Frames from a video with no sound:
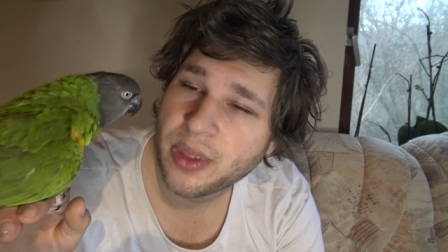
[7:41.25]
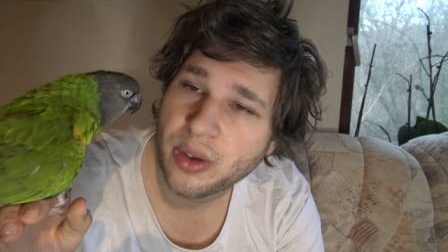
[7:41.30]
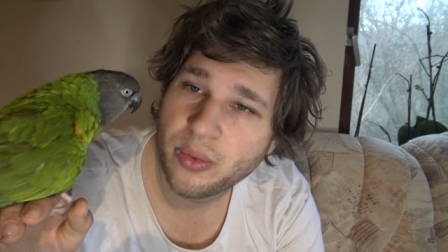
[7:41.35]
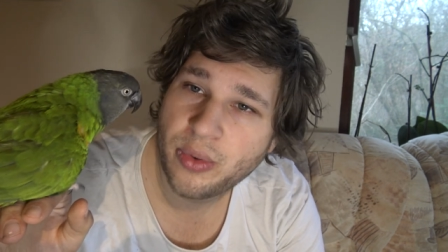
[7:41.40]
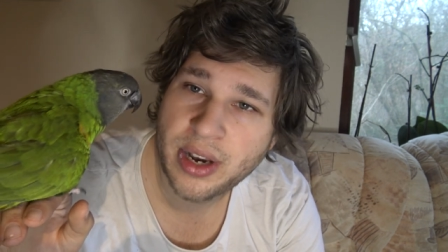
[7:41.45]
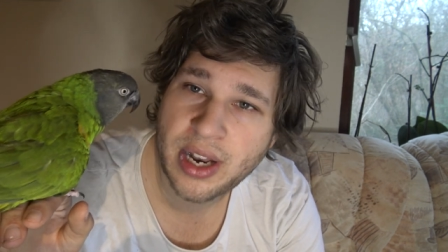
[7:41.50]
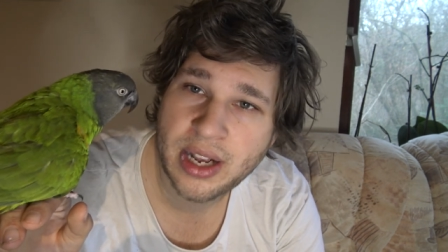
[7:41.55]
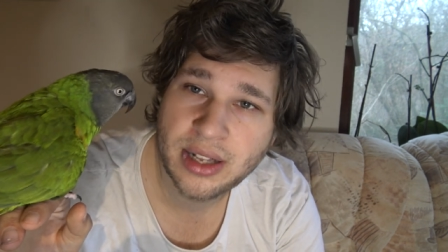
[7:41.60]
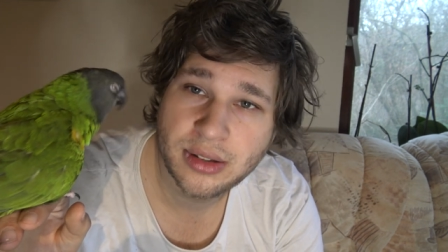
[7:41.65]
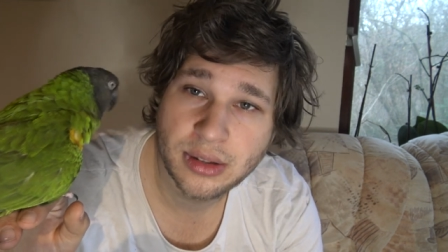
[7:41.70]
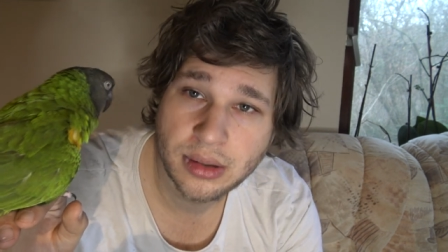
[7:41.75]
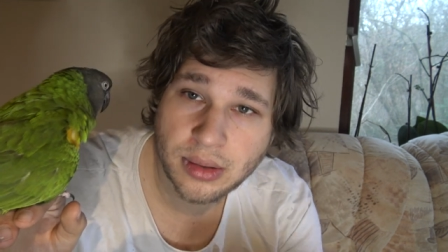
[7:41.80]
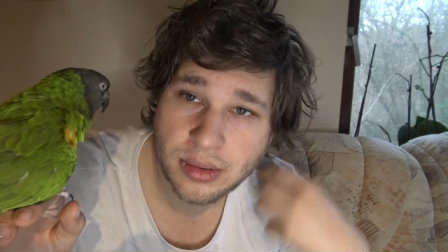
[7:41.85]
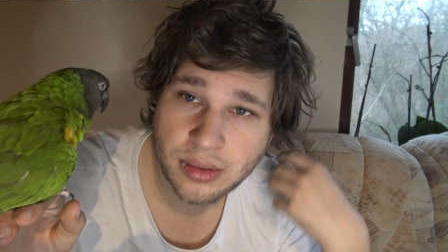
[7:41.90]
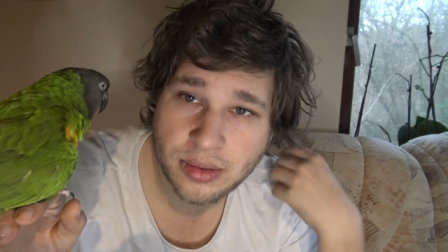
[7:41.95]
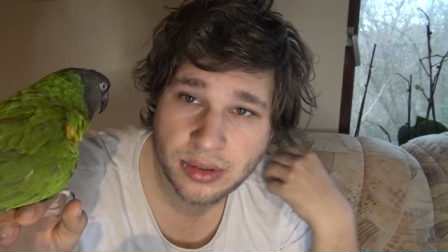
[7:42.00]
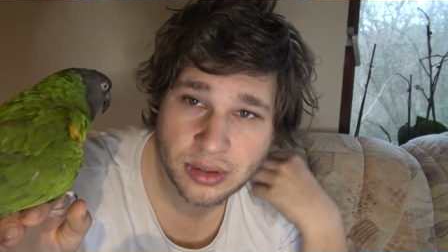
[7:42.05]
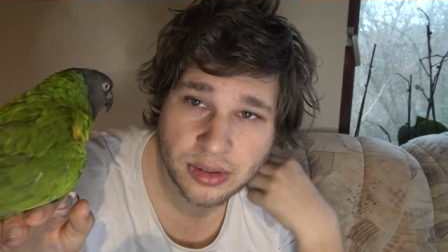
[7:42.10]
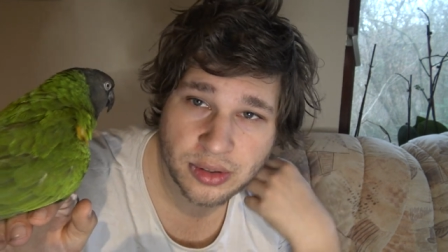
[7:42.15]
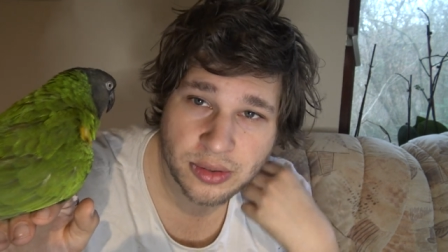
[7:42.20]
When I
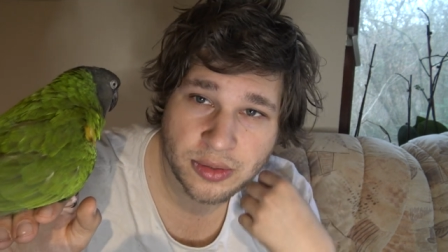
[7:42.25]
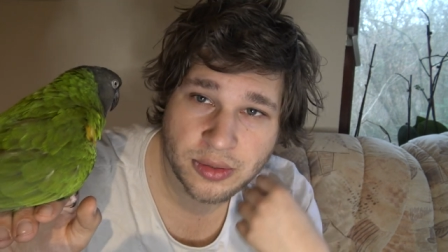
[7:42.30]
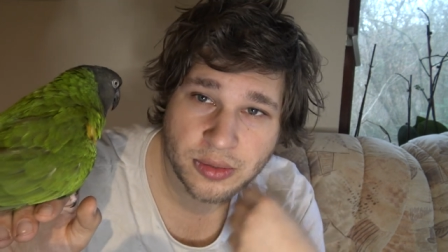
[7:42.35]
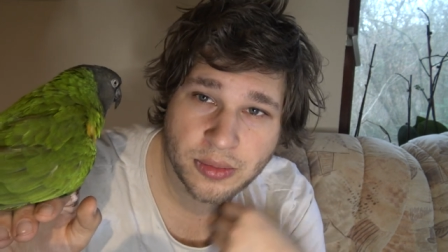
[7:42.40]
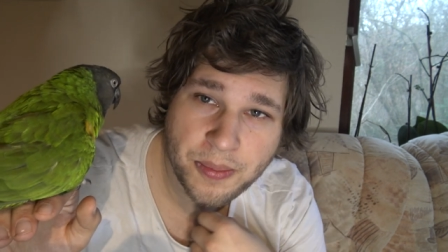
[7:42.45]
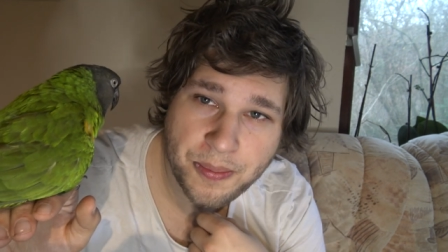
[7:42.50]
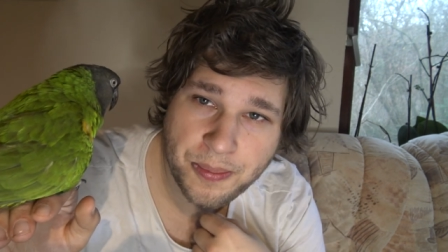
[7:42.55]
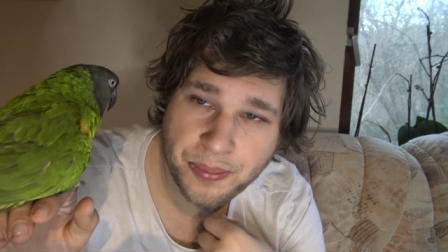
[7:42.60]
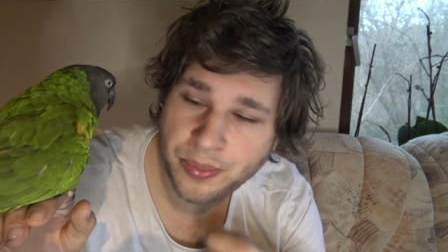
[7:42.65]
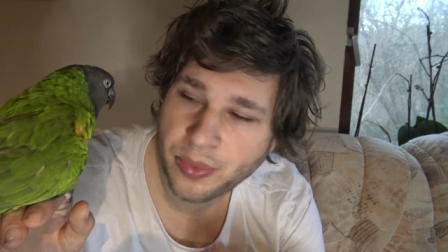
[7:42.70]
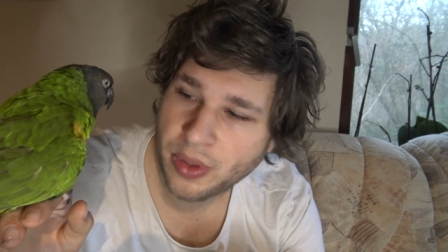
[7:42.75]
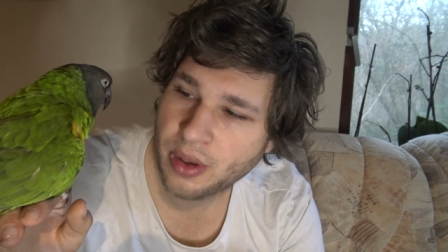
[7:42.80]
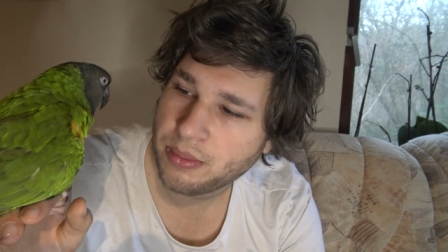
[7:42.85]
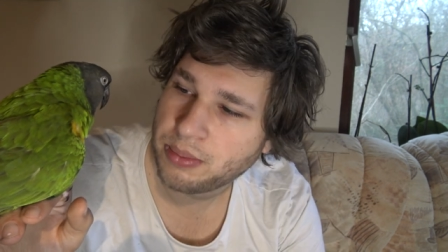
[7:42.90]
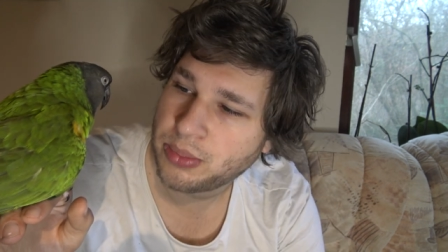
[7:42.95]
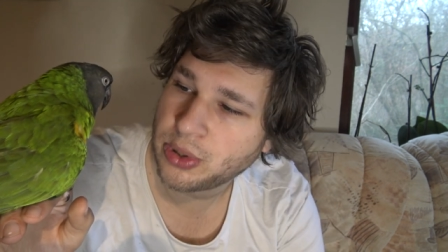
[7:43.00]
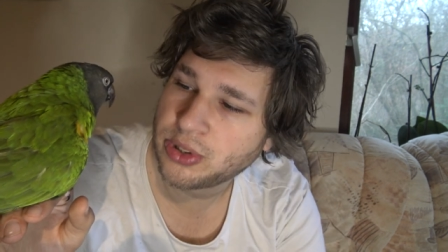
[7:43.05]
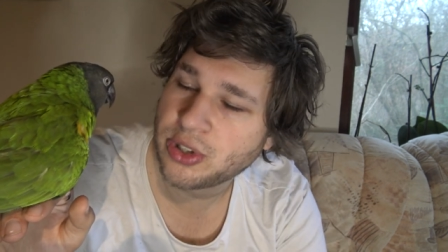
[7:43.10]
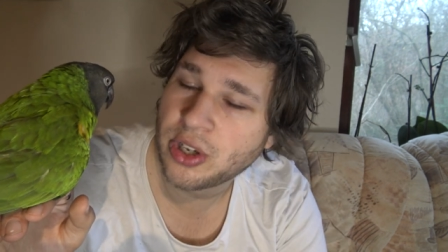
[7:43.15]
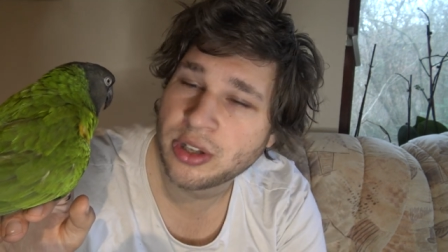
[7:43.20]

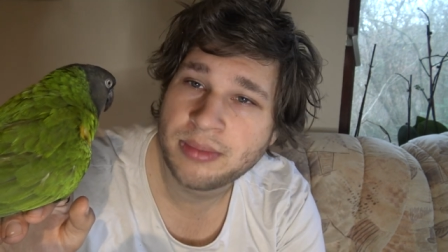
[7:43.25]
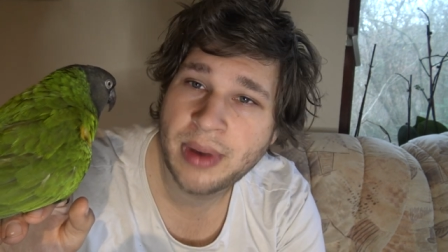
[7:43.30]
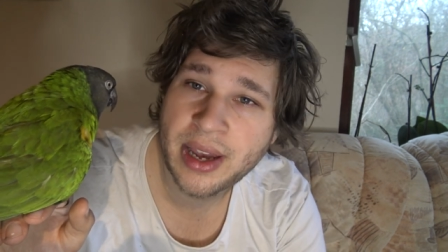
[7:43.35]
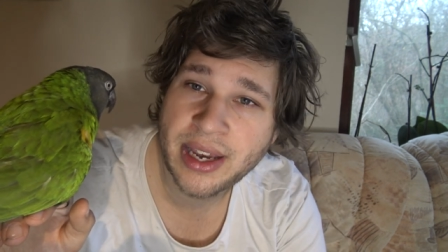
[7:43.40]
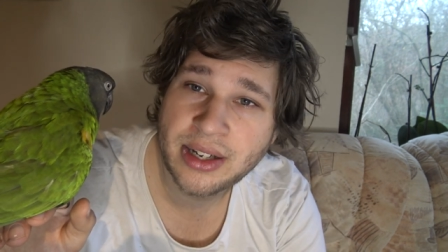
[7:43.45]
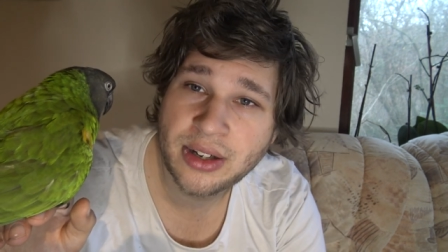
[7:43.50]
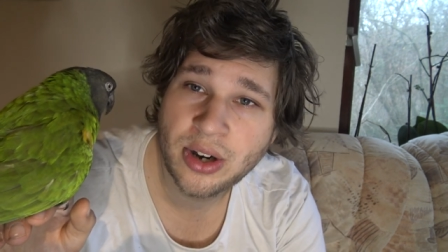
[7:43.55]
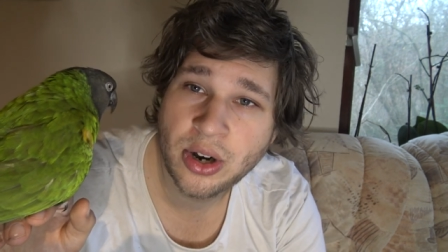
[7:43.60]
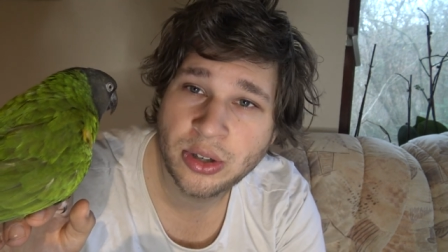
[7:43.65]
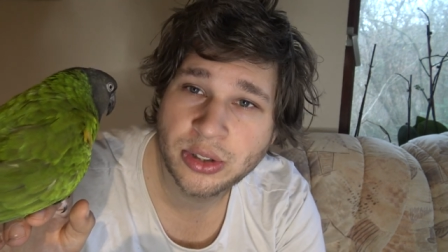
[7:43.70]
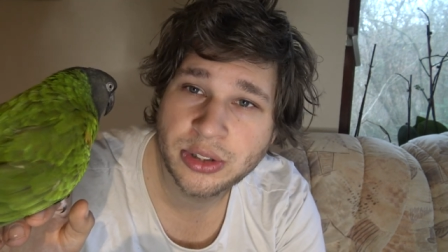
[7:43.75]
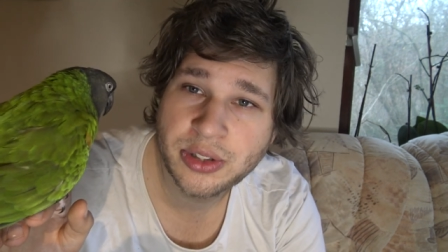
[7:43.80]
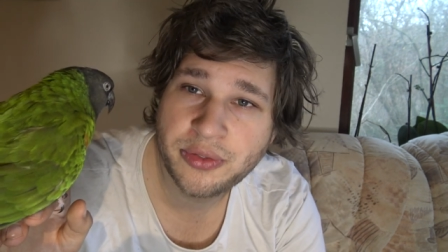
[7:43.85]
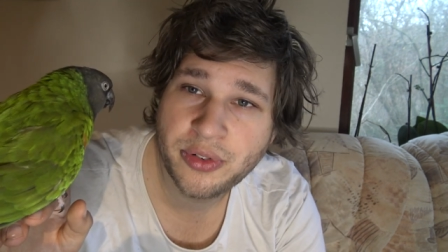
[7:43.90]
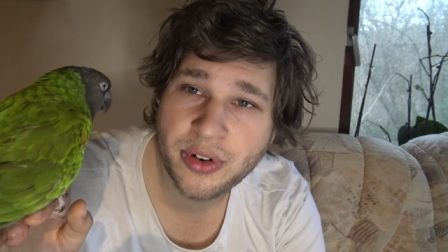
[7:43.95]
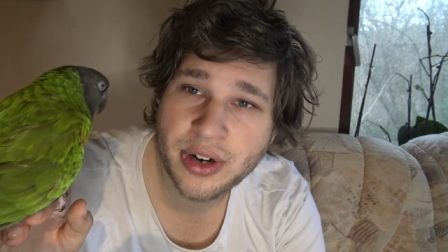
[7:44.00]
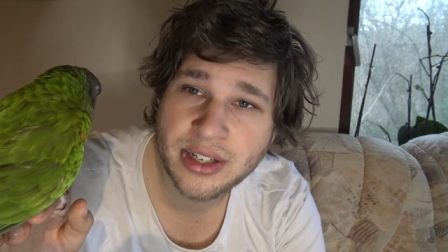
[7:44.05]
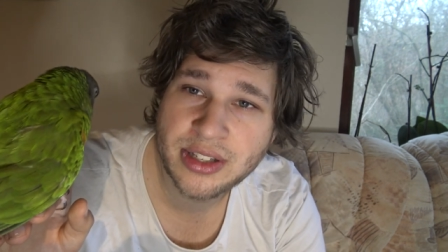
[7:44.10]
put on my coat for